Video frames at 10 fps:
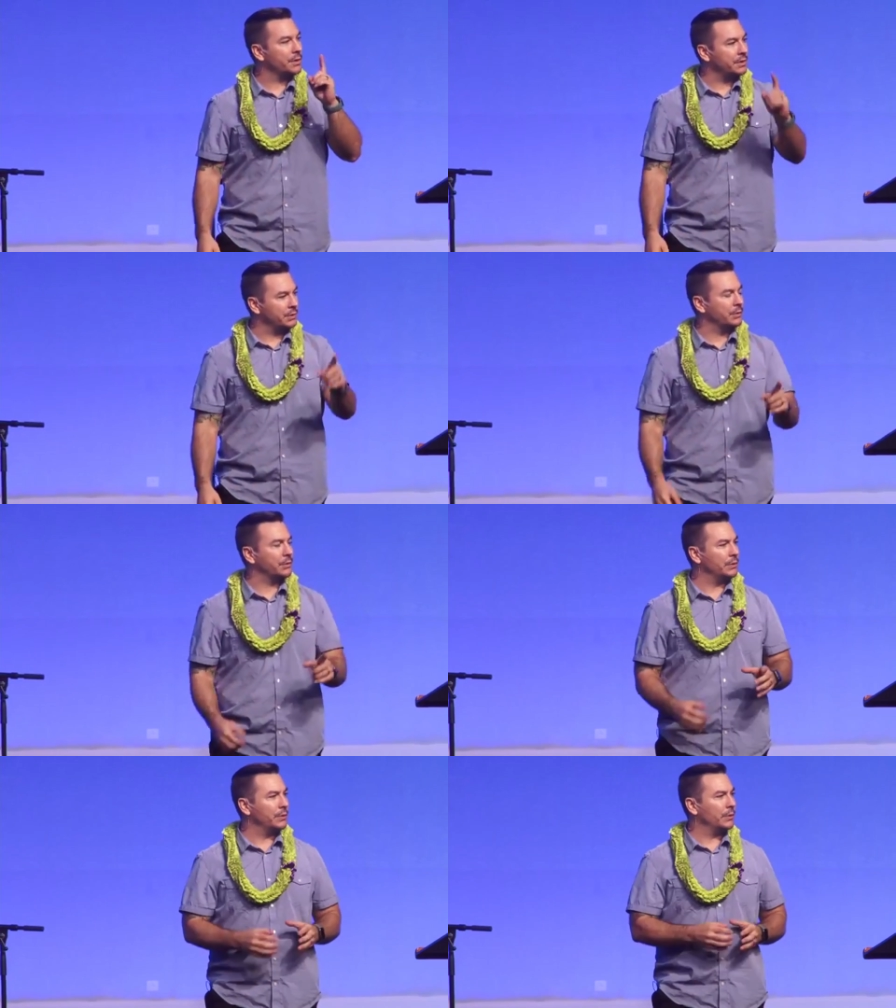you.
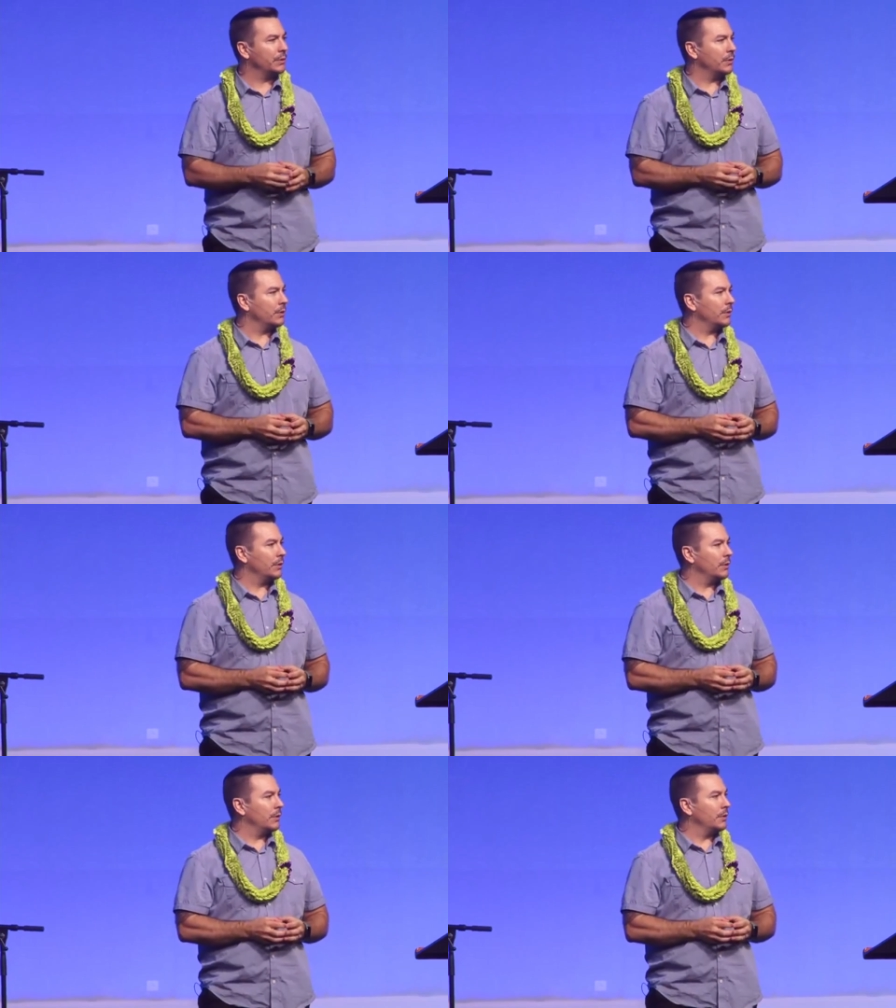
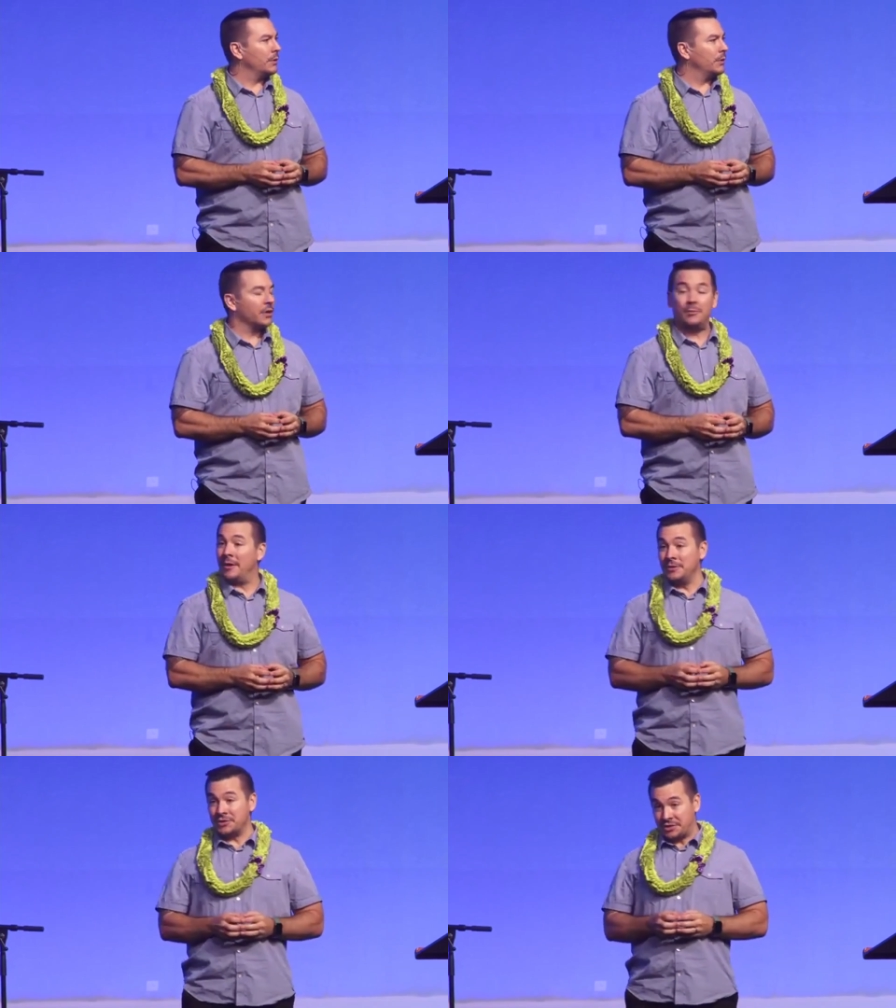Come
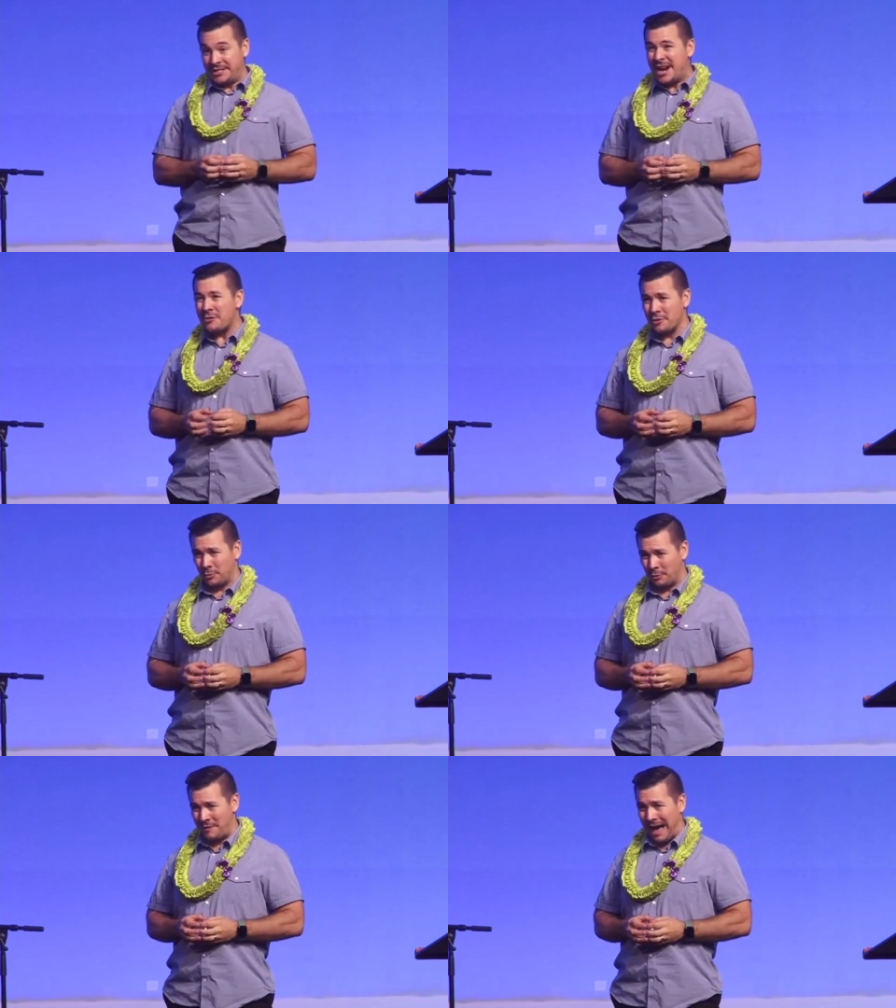on, those are
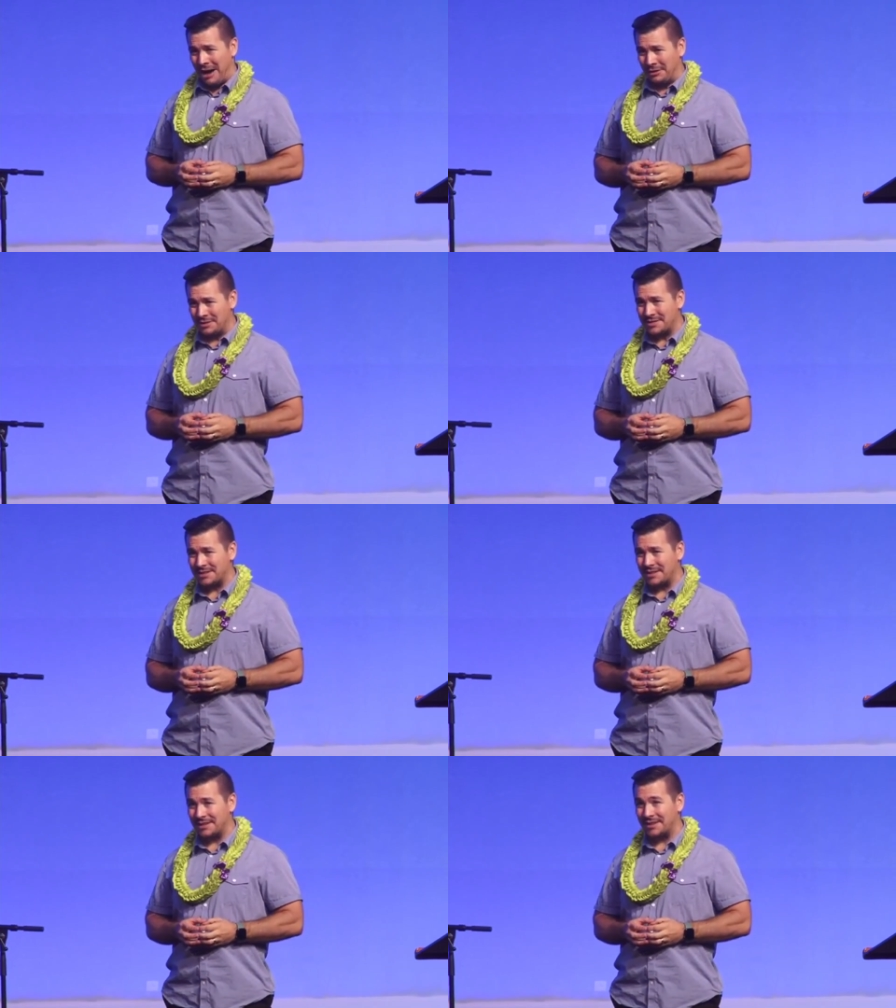terrible vows.
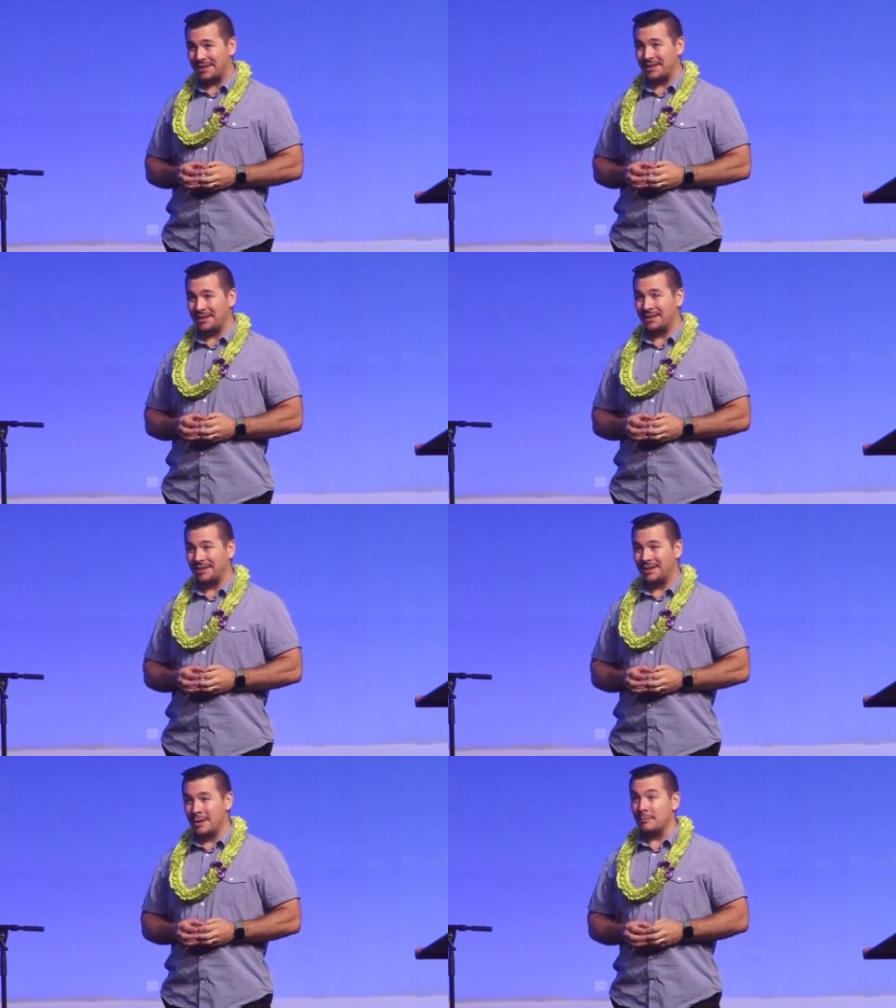
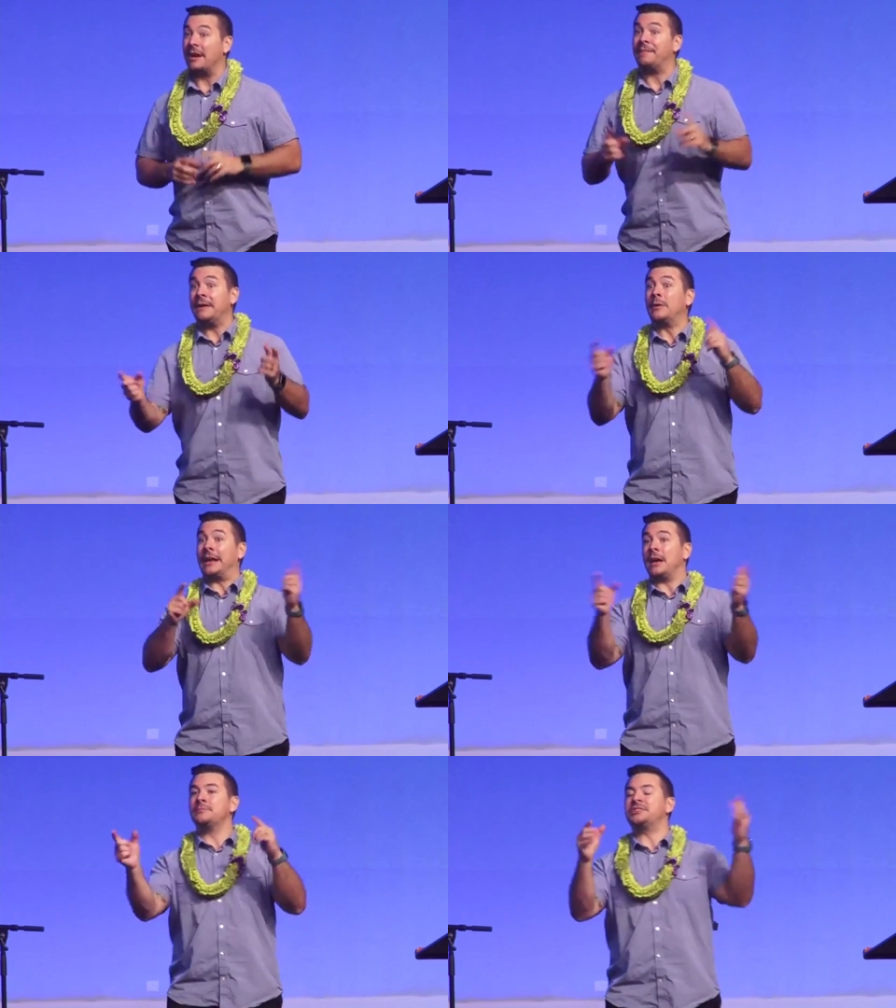But I think when
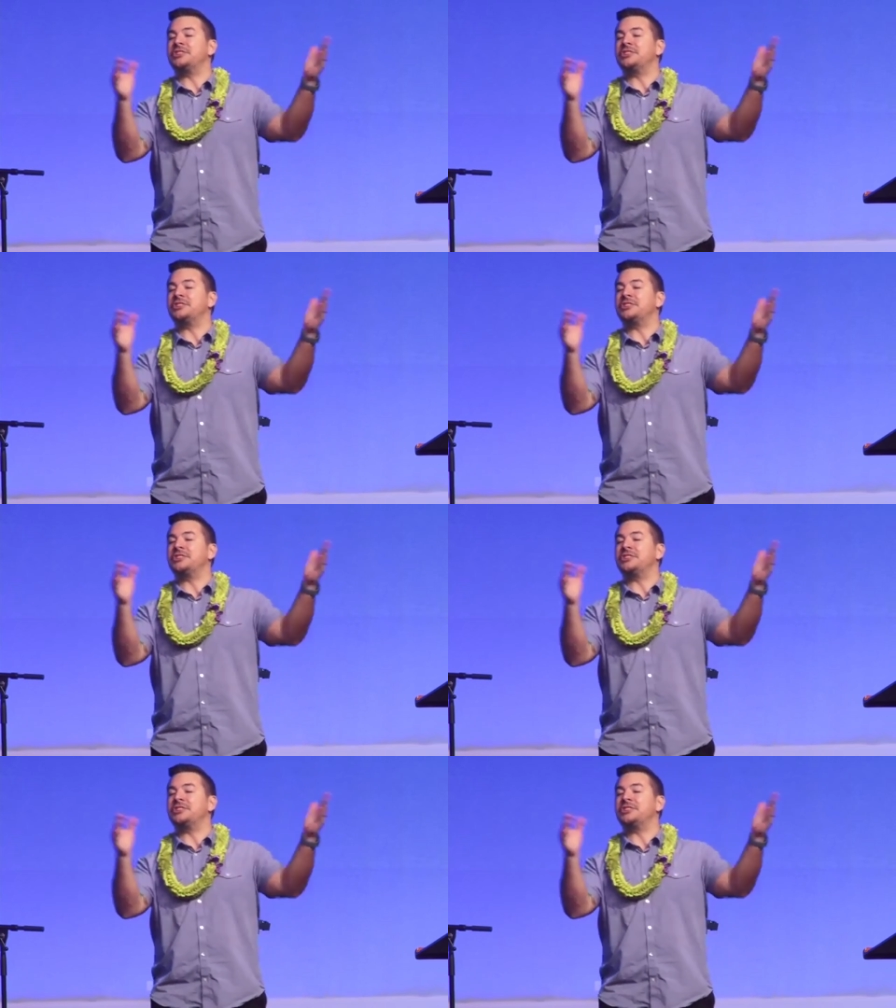it comes to